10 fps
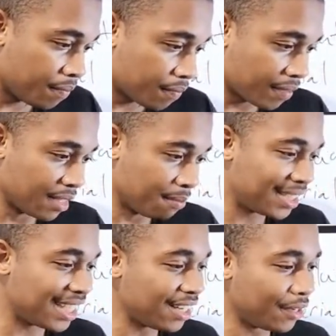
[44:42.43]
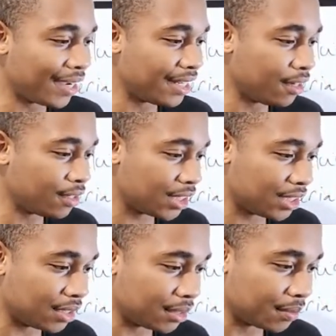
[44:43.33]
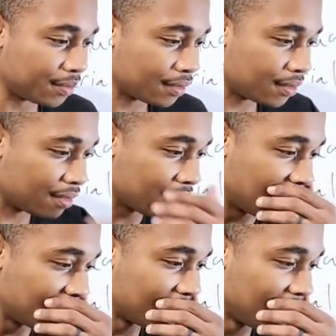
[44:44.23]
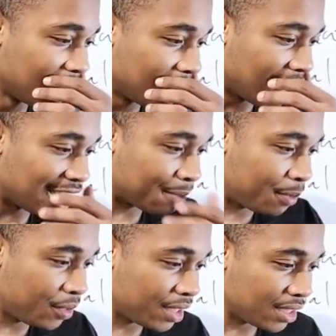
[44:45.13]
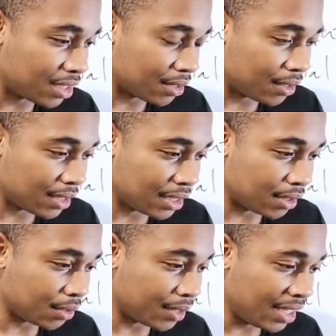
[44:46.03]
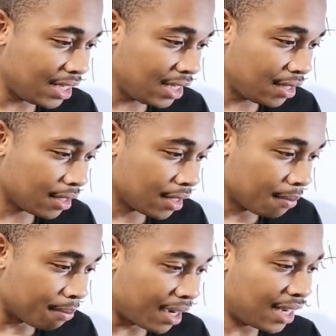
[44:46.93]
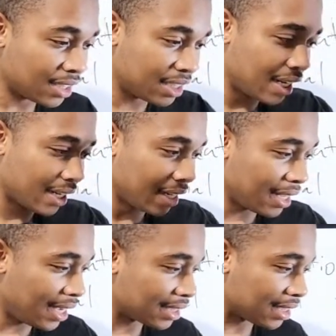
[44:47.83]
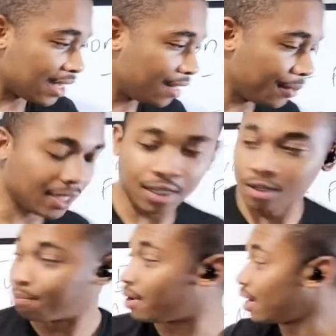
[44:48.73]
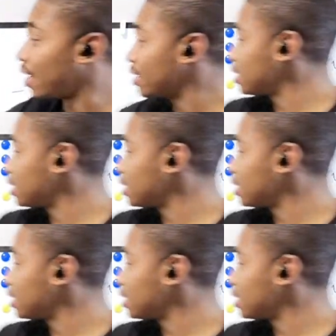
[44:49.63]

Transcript: Metello, I noticed you. A spooky zucchini. Pawn check. Yes, there we go. Pawn